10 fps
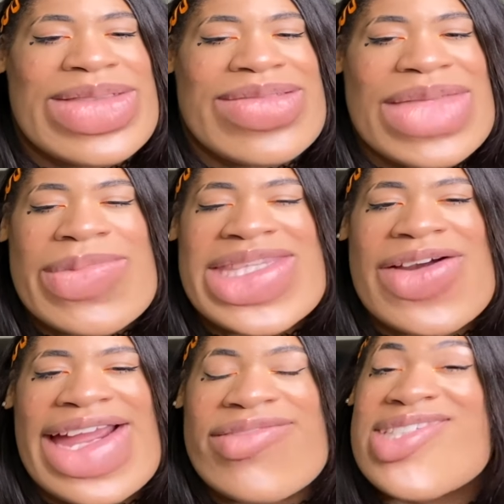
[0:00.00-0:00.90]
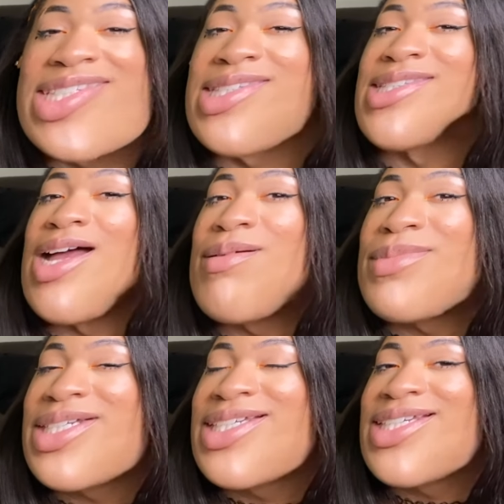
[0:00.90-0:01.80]
but maybe they'll have
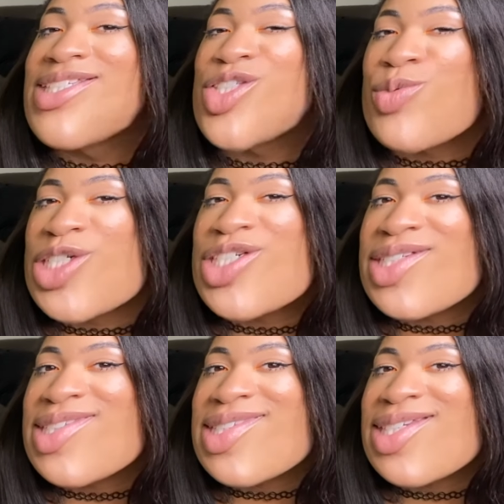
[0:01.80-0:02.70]
some switches